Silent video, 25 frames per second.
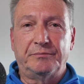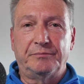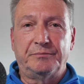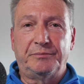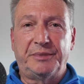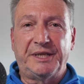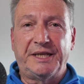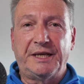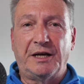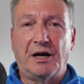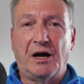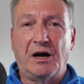
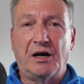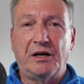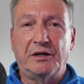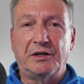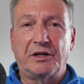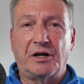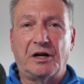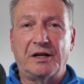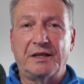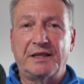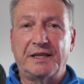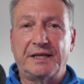beyond
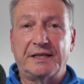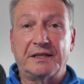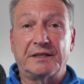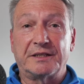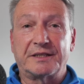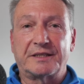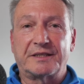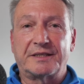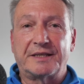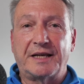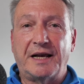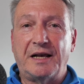our little
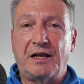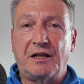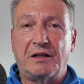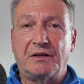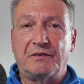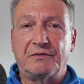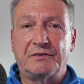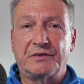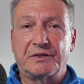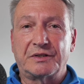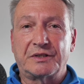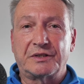
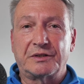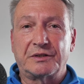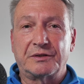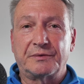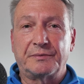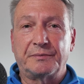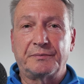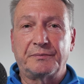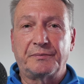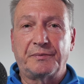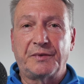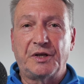selves,
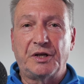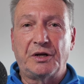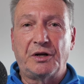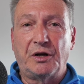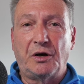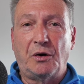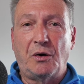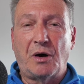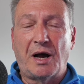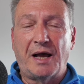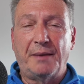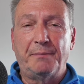you
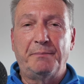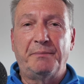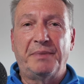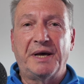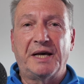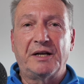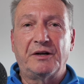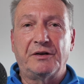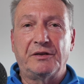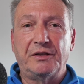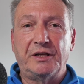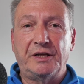know, I'm
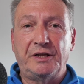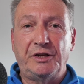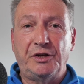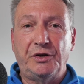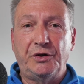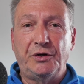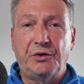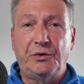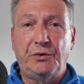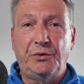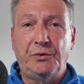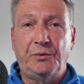better than
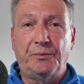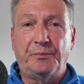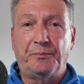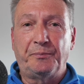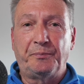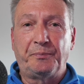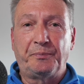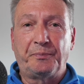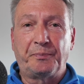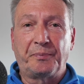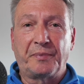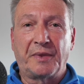you.
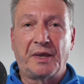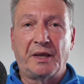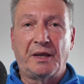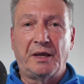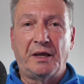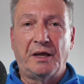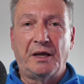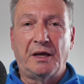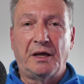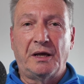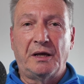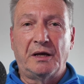
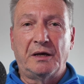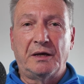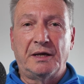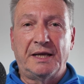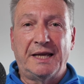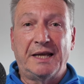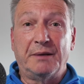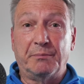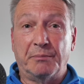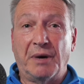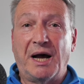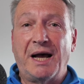
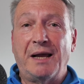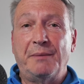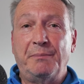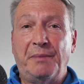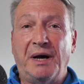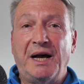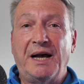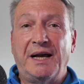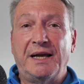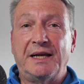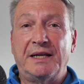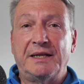In my
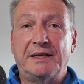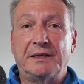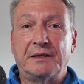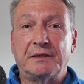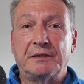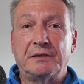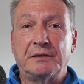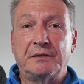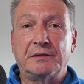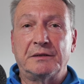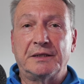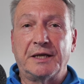mind,
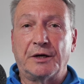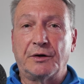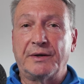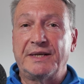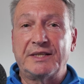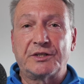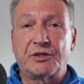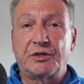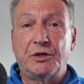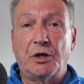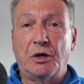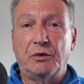there
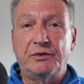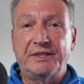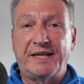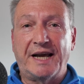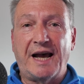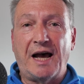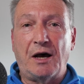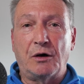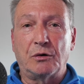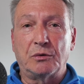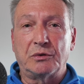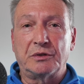is no
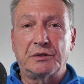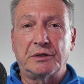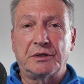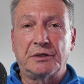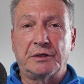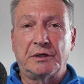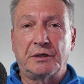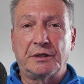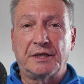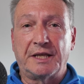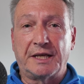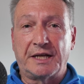doubt
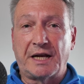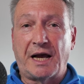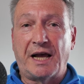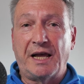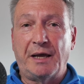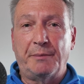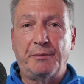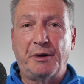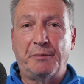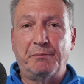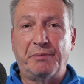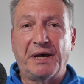that I
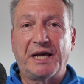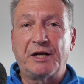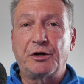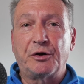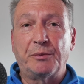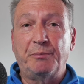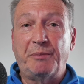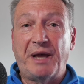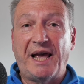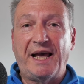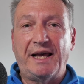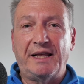am a better
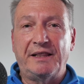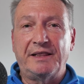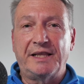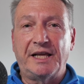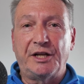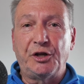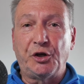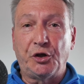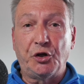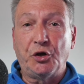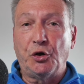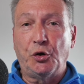man
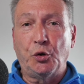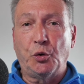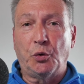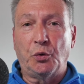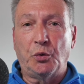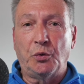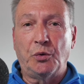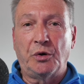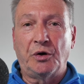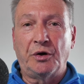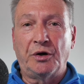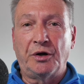than you
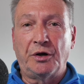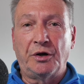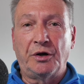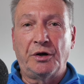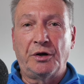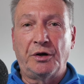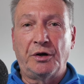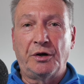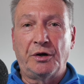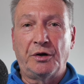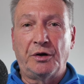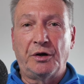
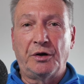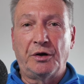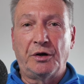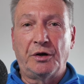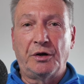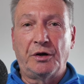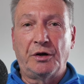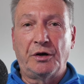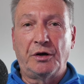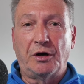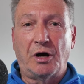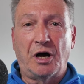
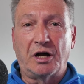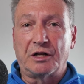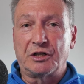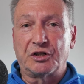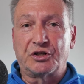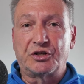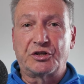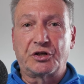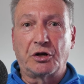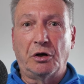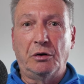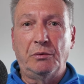on
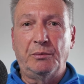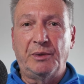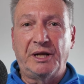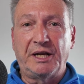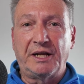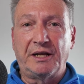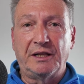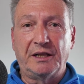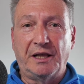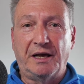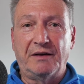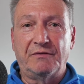so
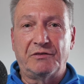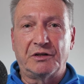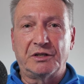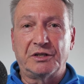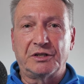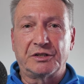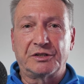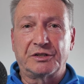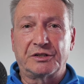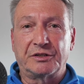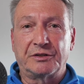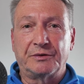many
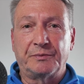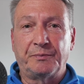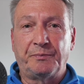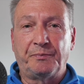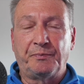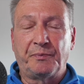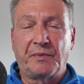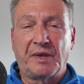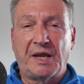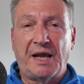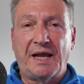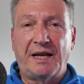levels.
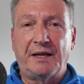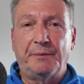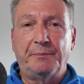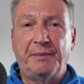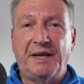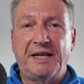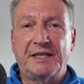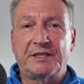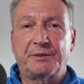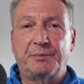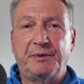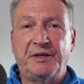And it
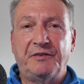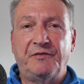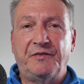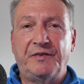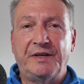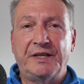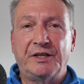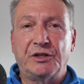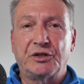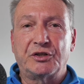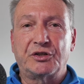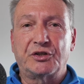makes me
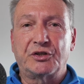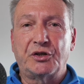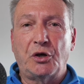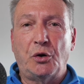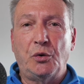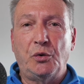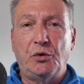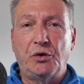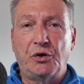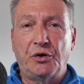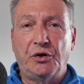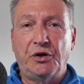feel so
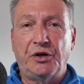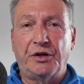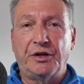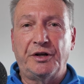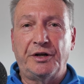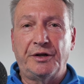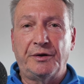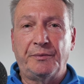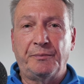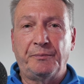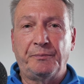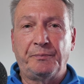
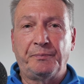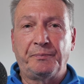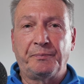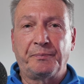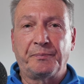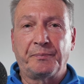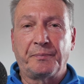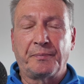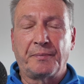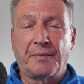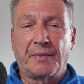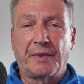good.
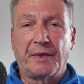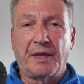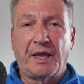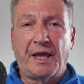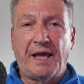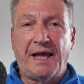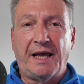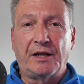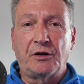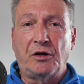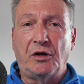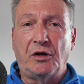And